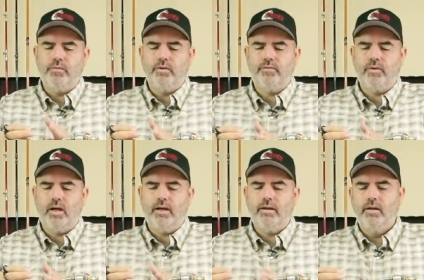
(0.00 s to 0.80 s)
of the
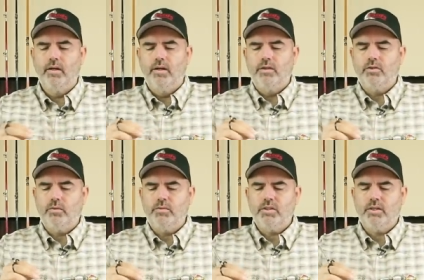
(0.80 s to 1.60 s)
fly.
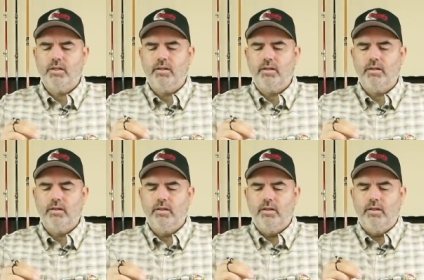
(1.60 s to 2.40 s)
So I'm just gonna
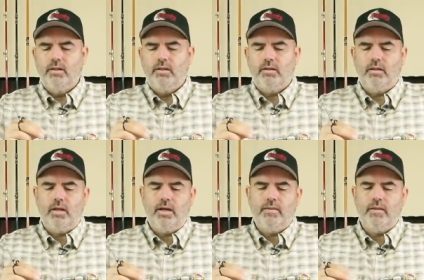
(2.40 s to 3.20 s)

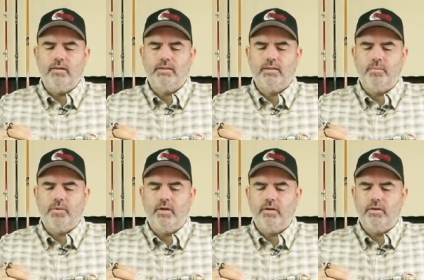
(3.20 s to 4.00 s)
line this
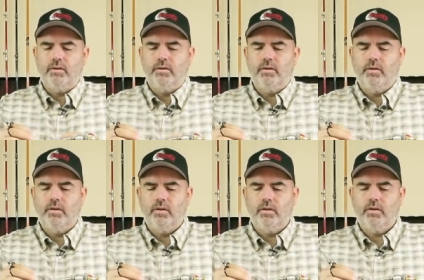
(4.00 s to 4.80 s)
up here
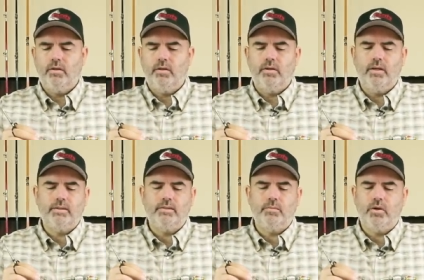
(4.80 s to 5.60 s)
and
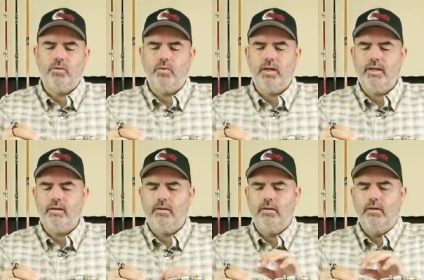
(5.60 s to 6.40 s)
that's about
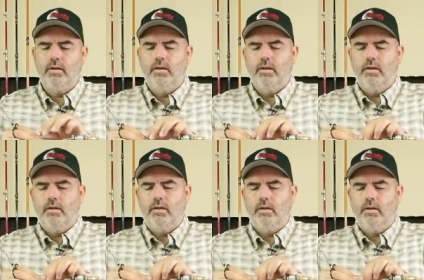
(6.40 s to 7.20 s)
right.
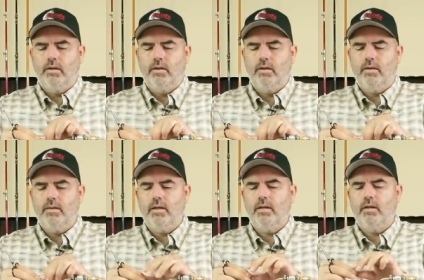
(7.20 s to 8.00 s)

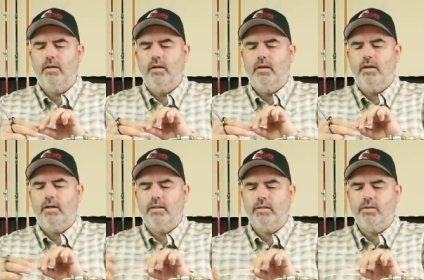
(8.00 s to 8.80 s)
And then
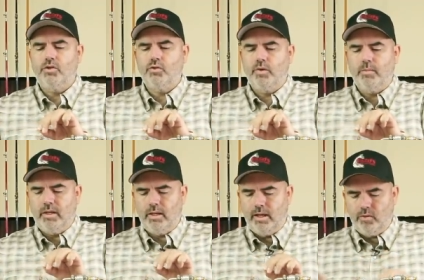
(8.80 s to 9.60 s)
I like to trim
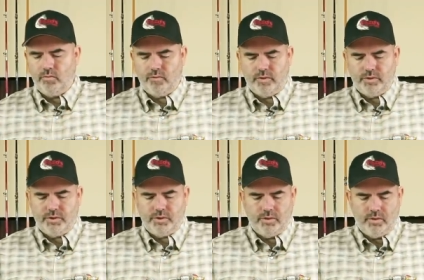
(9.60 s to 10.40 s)
it down
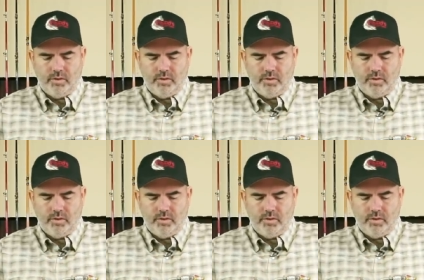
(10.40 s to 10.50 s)
first